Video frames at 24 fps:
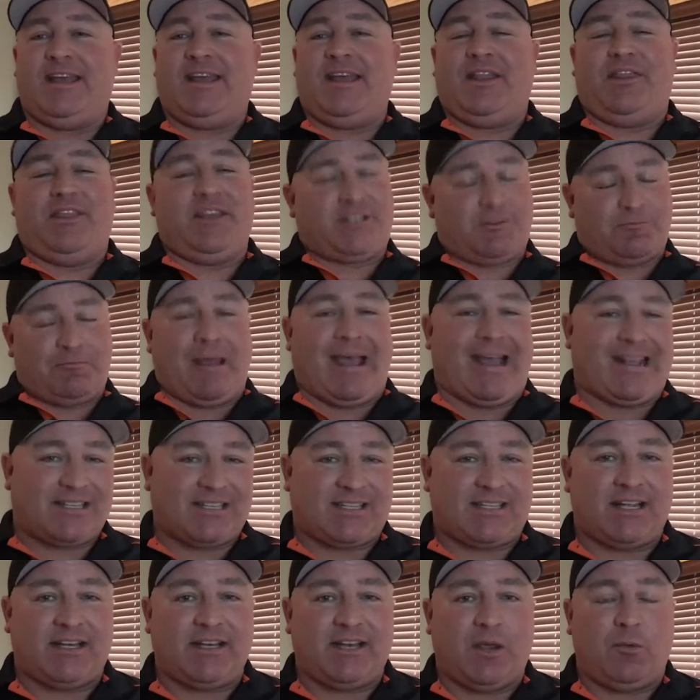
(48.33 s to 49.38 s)
This
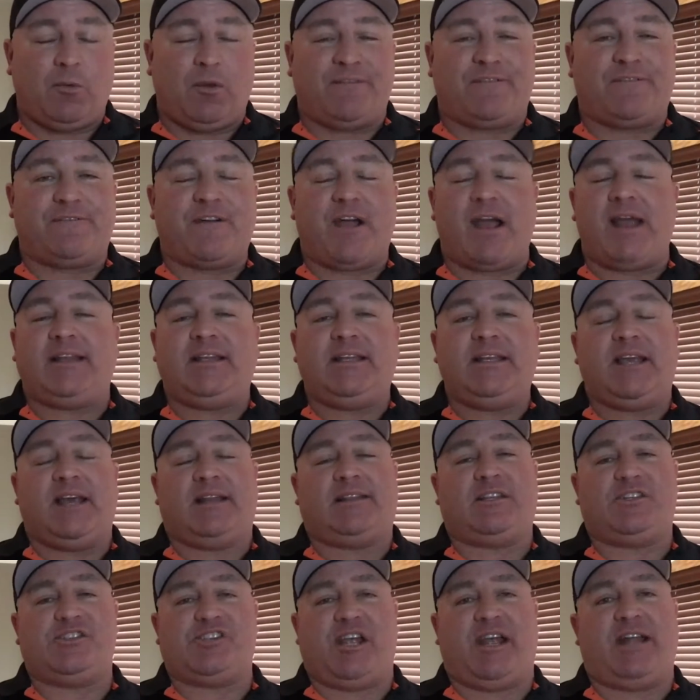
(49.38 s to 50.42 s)
past Sunday, we finally got
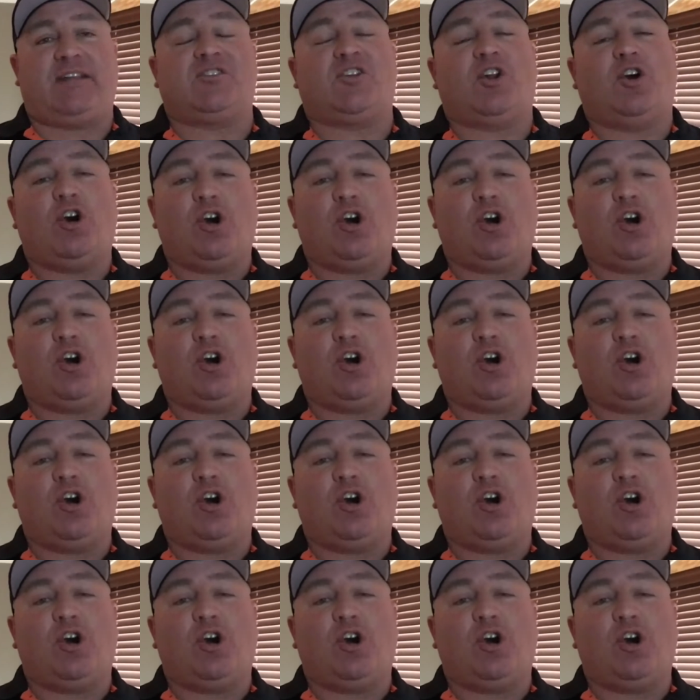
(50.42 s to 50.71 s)
the chance to